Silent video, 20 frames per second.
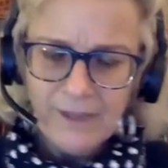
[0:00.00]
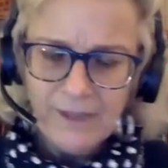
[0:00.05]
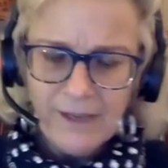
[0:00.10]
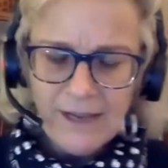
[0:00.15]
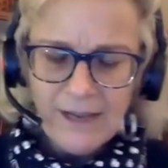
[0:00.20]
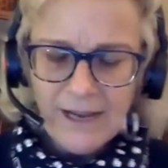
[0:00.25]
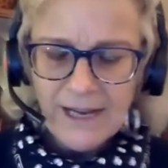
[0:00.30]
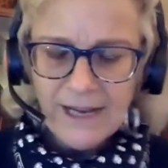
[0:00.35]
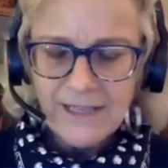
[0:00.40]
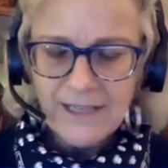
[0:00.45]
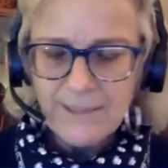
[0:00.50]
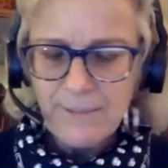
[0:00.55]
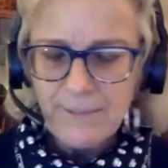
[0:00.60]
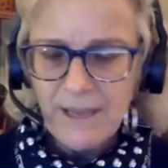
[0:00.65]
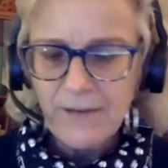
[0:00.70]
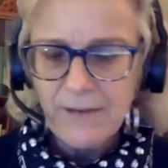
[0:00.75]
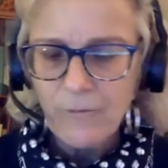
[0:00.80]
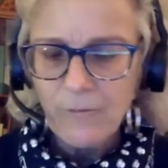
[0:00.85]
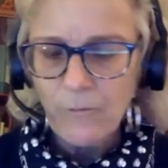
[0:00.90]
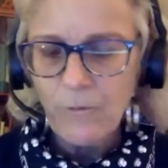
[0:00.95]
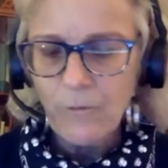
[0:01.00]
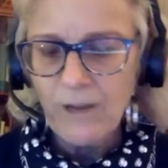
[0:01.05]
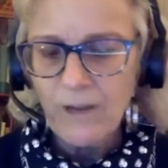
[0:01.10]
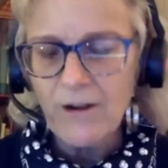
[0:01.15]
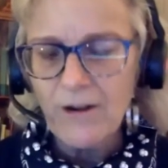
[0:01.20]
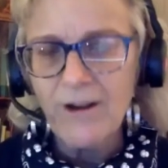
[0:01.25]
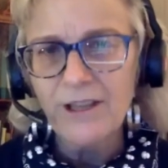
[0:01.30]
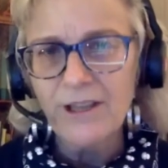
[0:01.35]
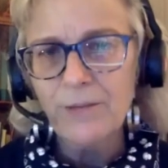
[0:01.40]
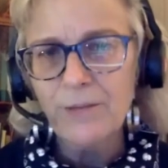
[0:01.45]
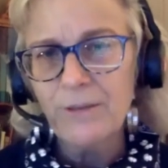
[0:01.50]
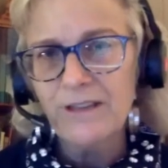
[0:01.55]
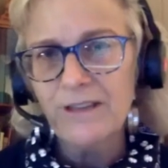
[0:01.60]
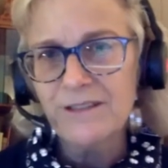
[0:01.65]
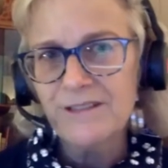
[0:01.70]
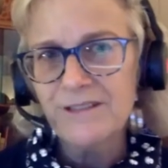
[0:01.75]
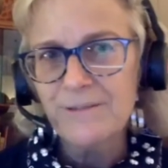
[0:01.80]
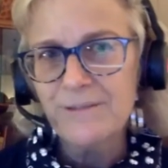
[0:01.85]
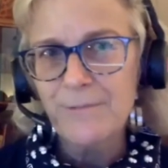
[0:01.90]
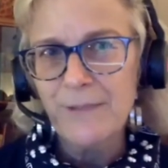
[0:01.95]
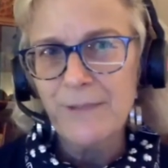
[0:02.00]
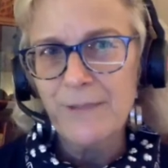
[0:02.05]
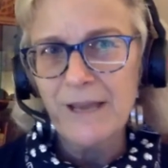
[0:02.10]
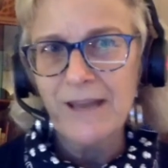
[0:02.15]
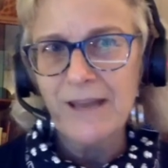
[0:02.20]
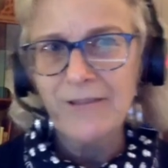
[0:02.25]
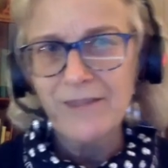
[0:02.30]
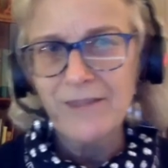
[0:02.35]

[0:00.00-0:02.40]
It's been one argument that